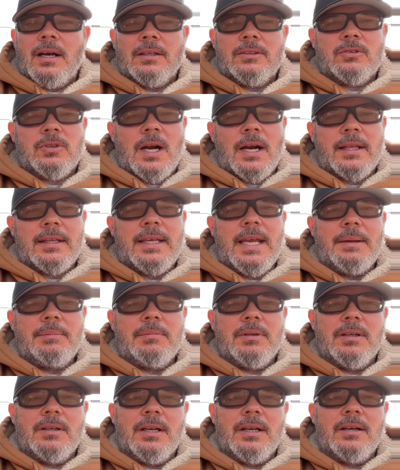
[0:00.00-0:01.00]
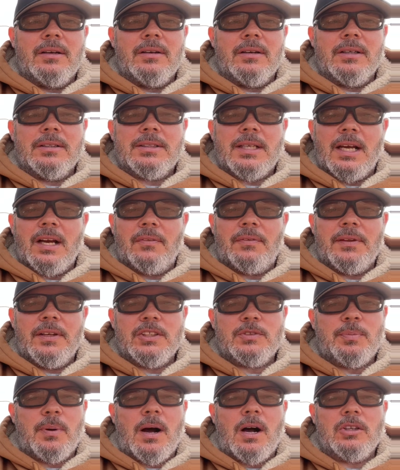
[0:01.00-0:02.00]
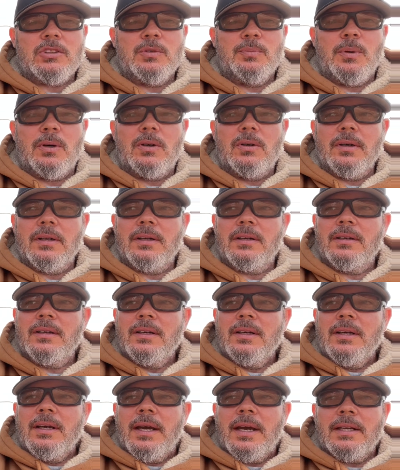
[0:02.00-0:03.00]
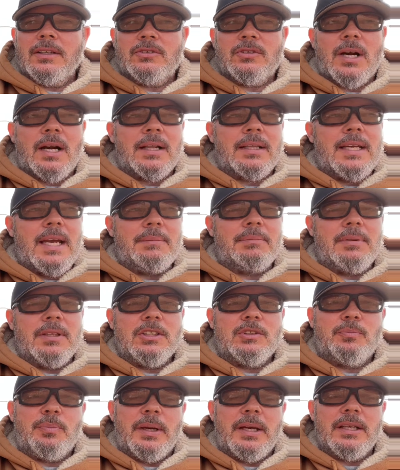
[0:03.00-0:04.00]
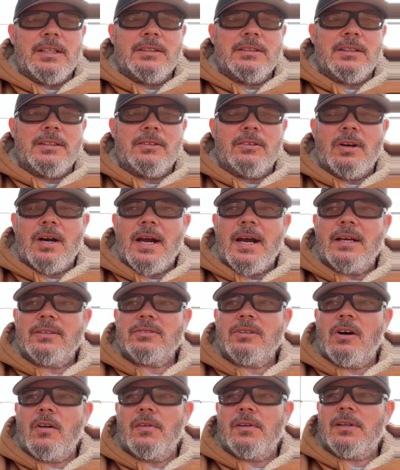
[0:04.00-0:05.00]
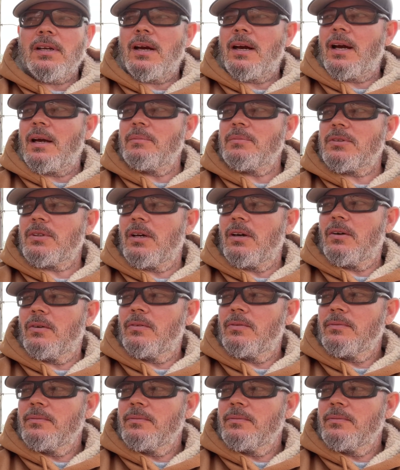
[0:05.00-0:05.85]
try to keep the deer as healthy as possible, and try to keep these pens in grass all the time. So